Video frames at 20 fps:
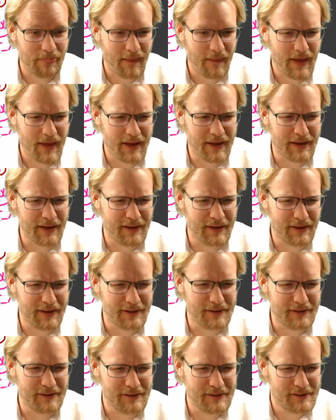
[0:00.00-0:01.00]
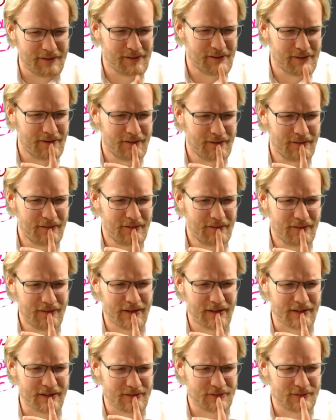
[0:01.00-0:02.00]
Right,
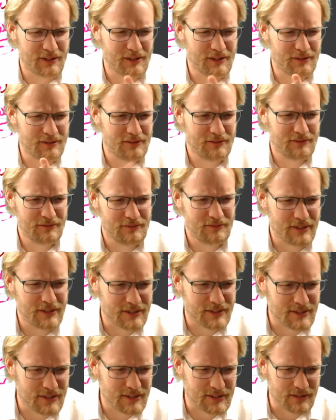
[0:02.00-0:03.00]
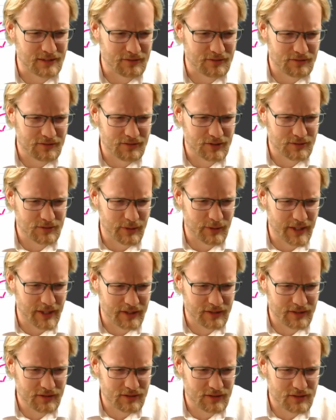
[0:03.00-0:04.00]
well, that's easy. This
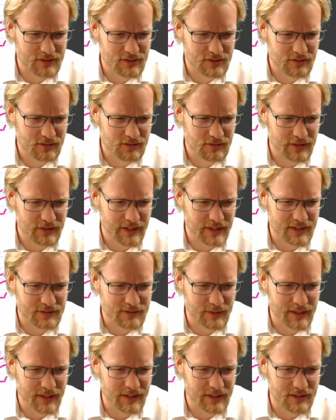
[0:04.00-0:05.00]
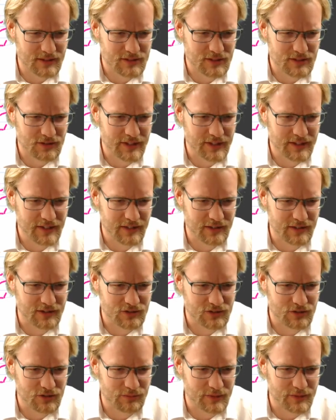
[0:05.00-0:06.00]
bracket, x minus 3,
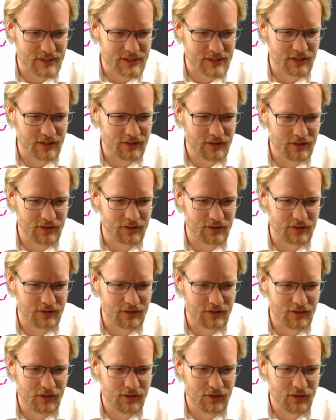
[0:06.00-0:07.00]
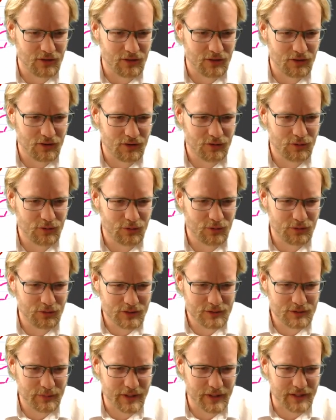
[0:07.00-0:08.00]
should be 0. Or
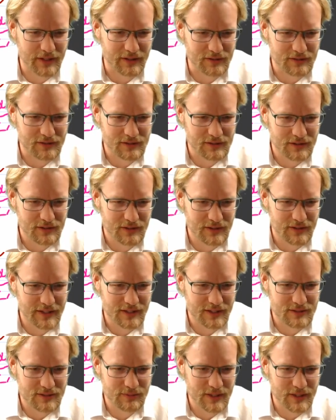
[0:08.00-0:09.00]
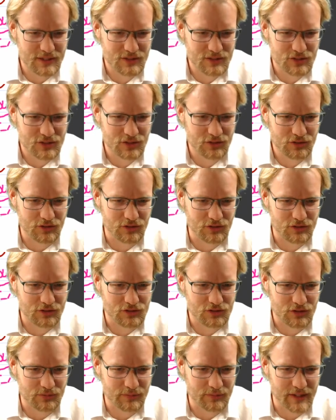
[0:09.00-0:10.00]
this bracket, x plus 2,
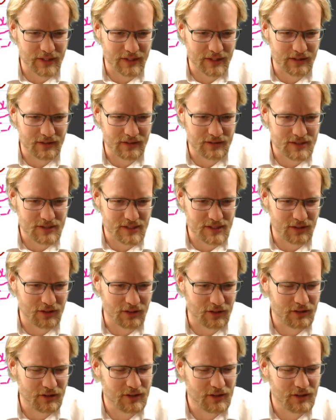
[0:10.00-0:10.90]
should be 0.